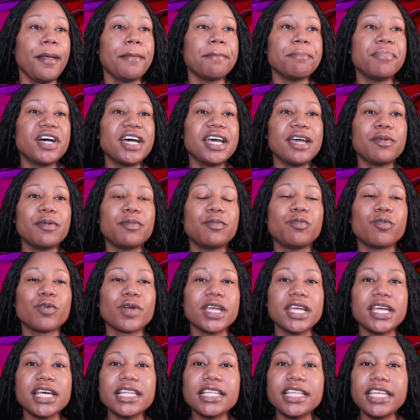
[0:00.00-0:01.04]
But
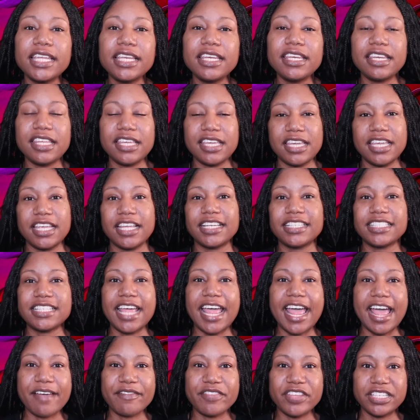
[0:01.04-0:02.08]
really need to
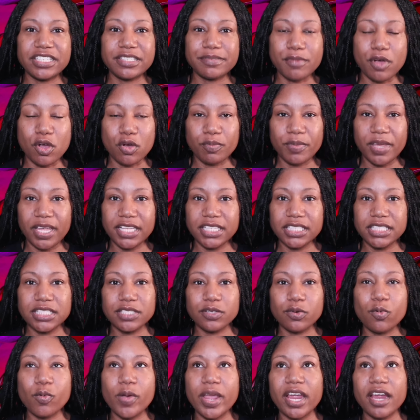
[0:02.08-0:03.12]
have these moments
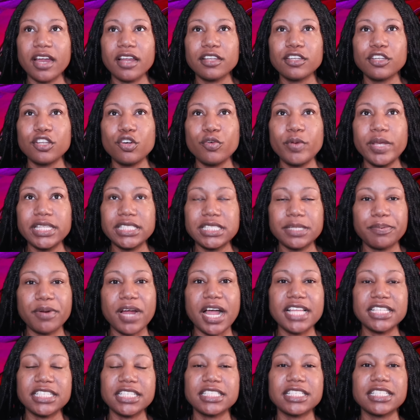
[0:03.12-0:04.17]
where Louis
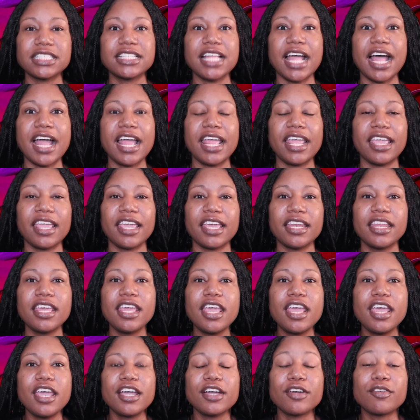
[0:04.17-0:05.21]
surprises Lestat and
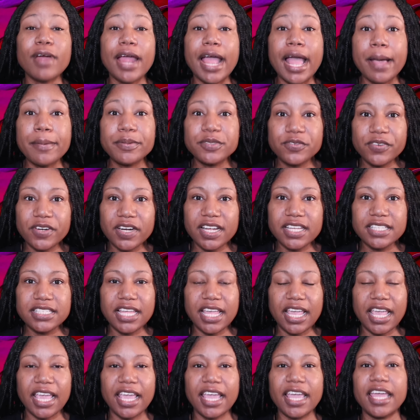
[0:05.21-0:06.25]
grabs for his
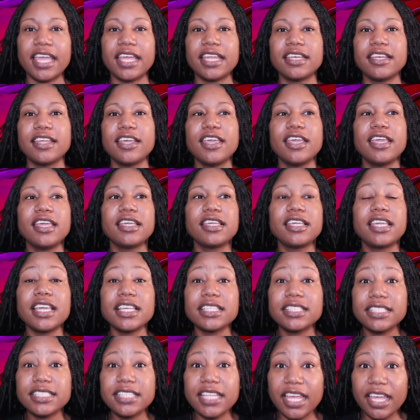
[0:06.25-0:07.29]
hand,
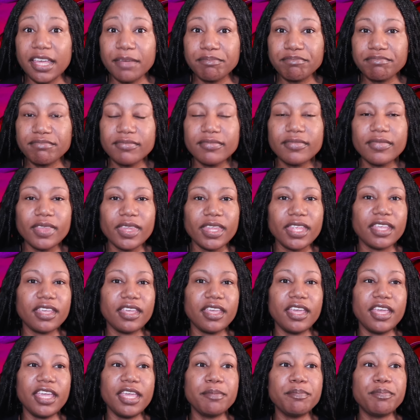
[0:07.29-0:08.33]
kisses him
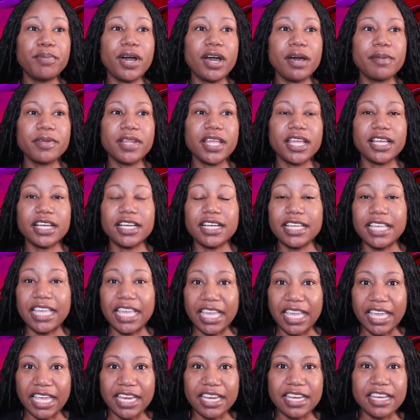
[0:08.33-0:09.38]
in public
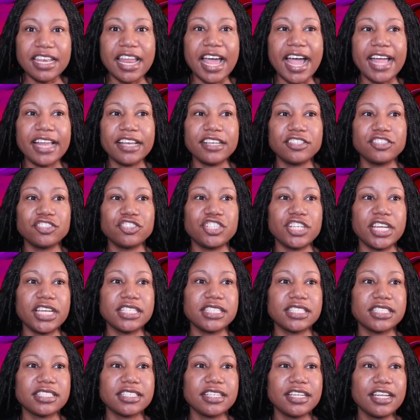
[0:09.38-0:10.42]
again, not
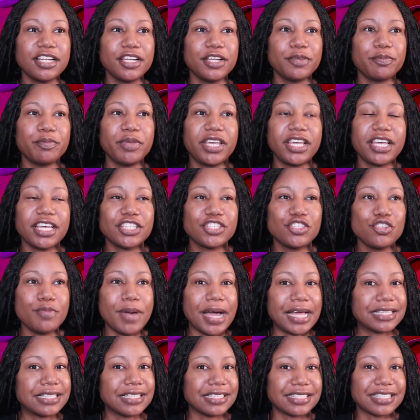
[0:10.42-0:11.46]
just because you
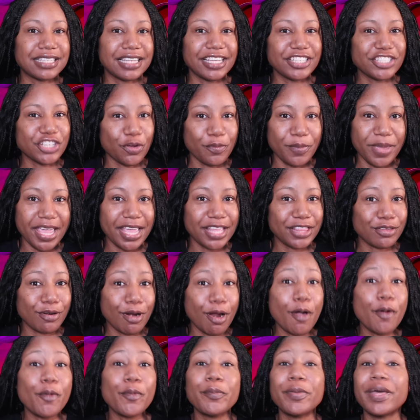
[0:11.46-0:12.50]
about to slit your man's
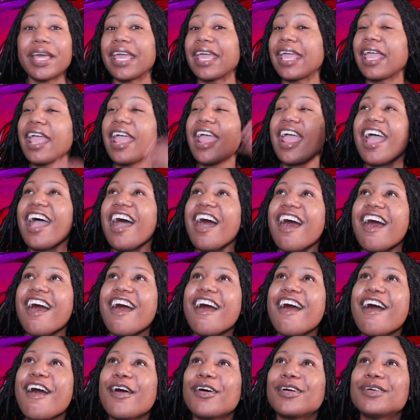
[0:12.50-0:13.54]
throat, but
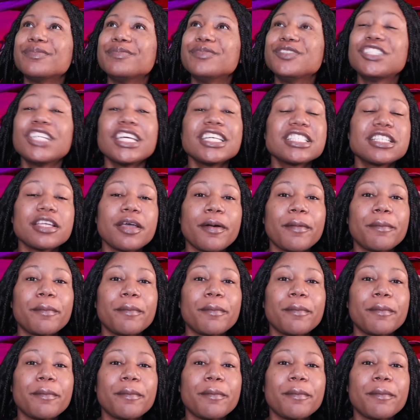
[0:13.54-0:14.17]
just